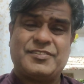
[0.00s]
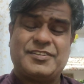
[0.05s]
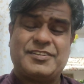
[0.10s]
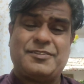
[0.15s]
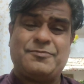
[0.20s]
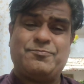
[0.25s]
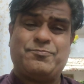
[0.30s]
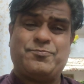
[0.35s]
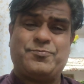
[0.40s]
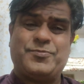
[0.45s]

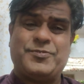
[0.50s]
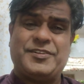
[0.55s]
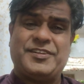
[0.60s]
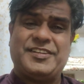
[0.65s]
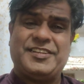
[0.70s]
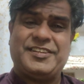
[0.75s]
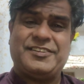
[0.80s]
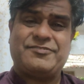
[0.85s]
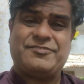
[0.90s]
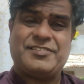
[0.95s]

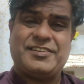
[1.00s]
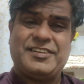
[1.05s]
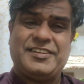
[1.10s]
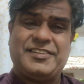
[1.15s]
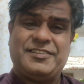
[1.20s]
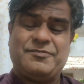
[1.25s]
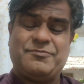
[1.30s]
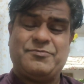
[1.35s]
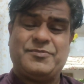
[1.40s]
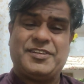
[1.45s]

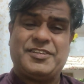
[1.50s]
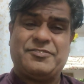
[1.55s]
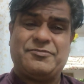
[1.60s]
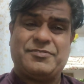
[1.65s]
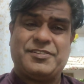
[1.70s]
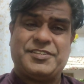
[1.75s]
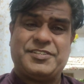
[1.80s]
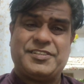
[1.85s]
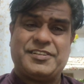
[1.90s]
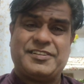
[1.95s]
completely
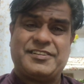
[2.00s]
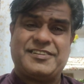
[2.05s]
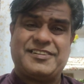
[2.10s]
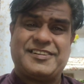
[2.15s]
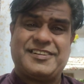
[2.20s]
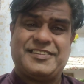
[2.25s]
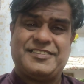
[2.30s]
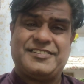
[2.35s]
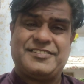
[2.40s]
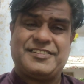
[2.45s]
migration
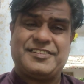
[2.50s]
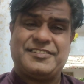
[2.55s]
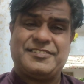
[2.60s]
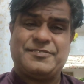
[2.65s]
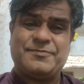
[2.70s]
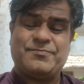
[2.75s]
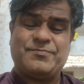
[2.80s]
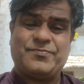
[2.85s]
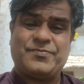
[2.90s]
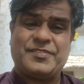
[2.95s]

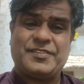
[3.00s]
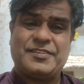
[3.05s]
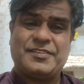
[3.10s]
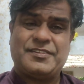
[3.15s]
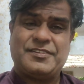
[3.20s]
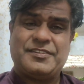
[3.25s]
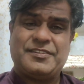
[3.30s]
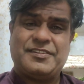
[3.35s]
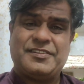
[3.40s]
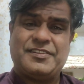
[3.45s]
crisis.
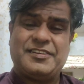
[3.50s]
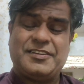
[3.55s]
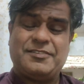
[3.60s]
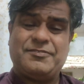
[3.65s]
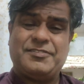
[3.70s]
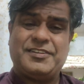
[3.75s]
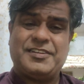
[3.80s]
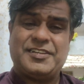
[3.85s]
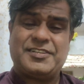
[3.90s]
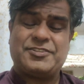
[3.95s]
I
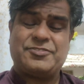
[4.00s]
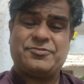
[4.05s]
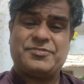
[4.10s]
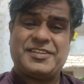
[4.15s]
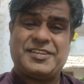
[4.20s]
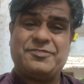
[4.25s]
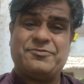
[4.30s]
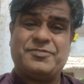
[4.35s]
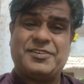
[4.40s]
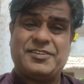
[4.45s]
will let you
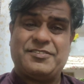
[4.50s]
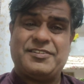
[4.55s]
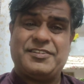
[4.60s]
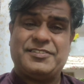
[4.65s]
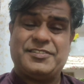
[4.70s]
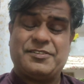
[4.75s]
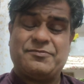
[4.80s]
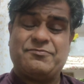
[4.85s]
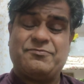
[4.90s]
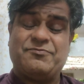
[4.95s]
tell one
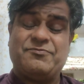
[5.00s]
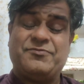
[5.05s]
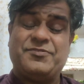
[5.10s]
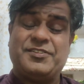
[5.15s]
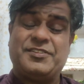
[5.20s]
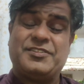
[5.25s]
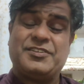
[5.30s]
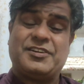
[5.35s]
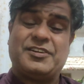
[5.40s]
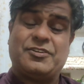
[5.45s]
reason.
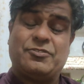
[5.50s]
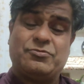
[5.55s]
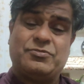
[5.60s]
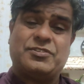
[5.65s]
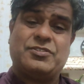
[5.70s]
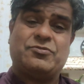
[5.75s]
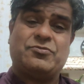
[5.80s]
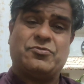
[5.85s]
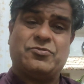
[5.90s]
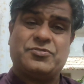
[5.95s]

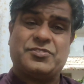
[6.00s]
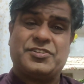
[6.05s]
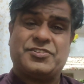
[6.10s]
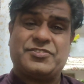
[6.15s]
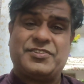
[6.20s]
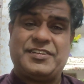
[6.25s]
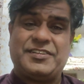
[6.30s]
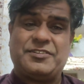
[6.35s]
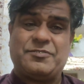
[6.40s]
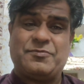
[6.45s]
Without those
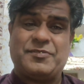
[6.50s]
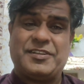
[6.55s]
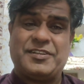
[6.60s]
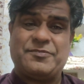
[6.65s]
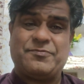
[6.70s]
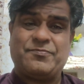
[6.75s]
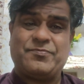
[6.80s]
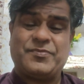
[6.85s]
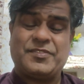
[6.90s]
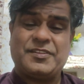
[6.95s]

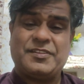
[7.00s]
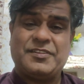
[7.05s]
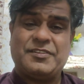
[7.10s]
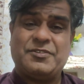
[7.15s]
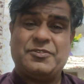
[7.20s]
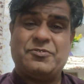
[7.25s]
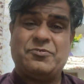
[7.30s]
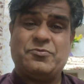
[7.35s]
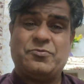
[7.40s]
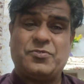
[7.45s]
statements,
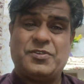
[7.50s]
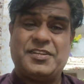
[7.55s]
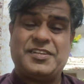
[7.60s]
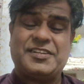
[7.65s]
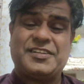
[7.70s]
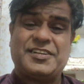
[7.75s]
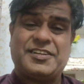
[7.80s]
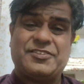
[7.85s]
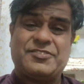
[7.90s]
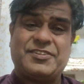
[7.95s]

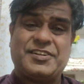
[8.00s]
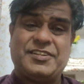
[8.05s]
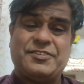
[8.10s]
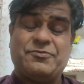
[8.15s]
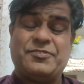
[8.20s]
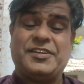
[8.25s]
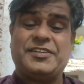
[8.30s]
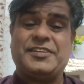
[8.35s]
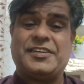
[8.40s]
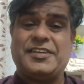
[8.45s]
one country,
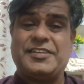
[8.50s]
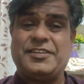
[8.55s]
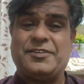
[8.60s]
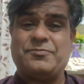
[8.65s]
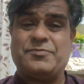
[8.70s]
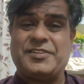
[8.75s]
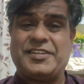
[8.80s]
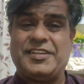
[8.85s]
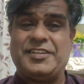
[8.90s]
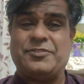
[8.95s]
why I
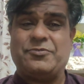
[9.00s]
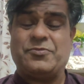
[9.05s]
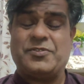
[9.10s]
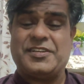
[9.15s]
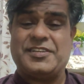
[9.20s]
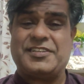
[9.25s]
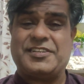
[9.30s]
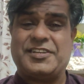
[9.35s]
am telling one